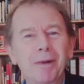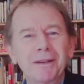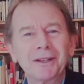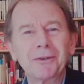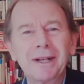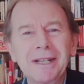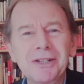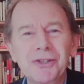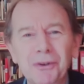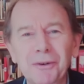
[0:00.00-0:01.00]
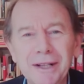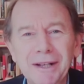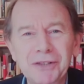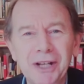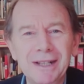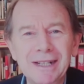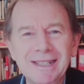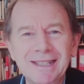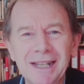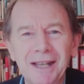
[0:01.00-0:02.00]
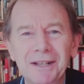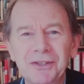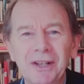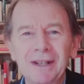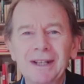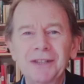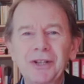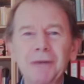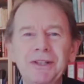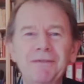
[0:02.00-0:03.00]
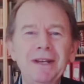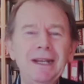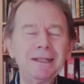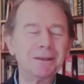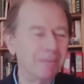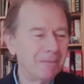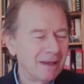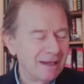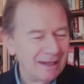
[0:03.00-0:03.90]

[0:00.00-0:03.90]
by the great historian of Chinese science, Joseph Needham.